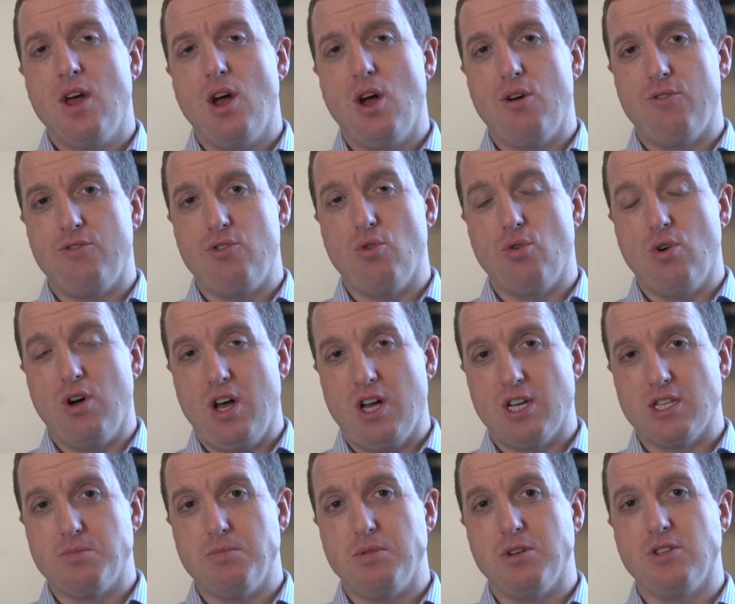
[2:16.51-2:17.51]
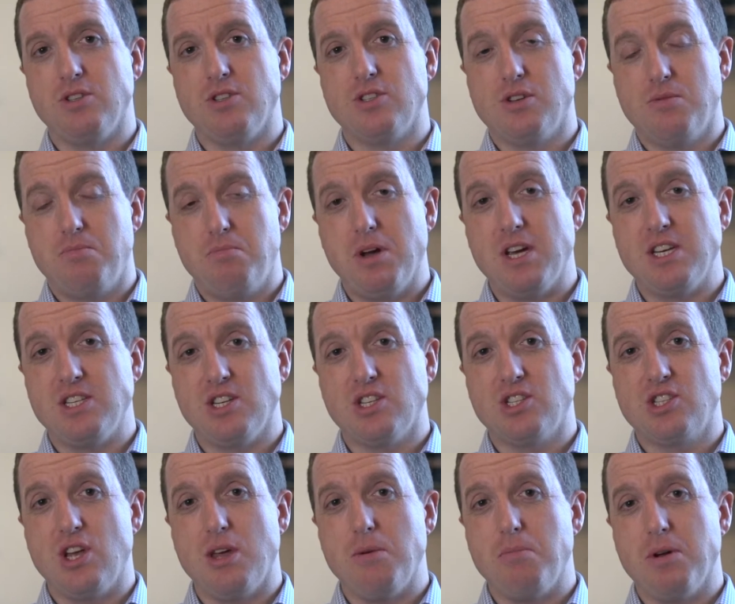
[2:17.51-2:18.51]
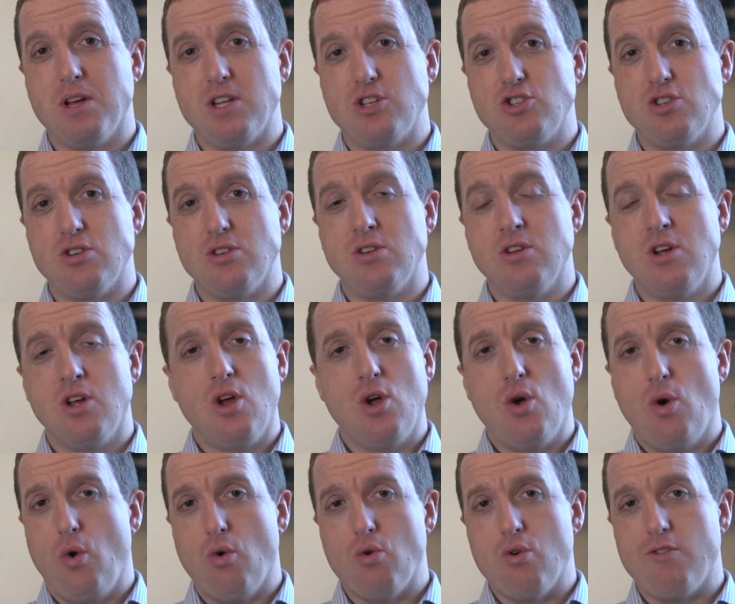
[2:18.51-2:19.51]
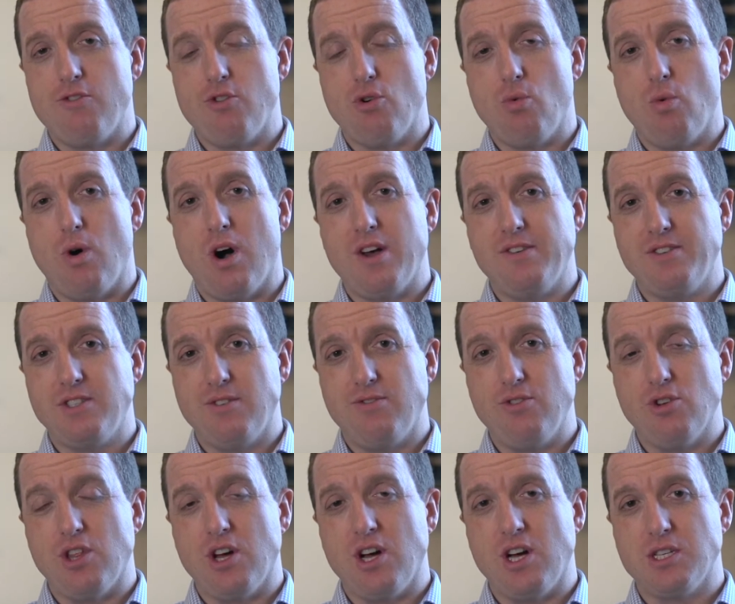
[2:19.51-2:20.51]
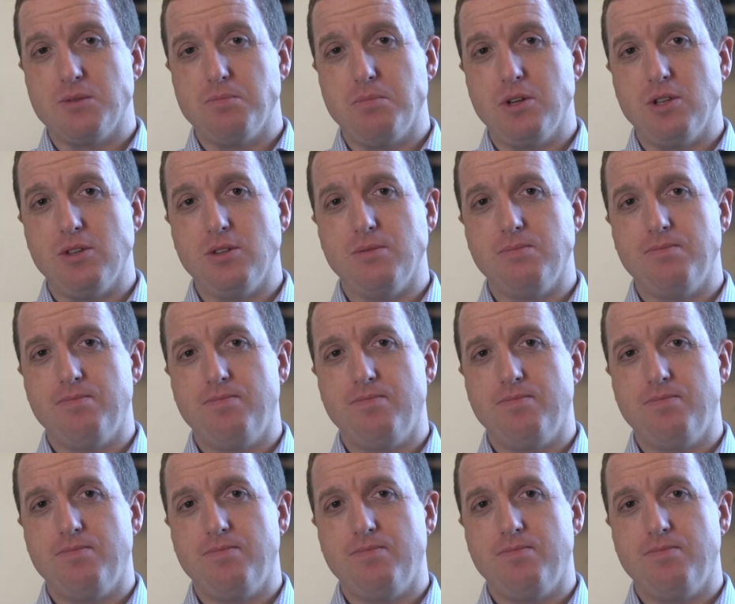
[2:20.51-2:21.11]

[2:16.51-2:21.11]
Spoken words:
of your husband's basic state pension or of your wife's if you're the husband.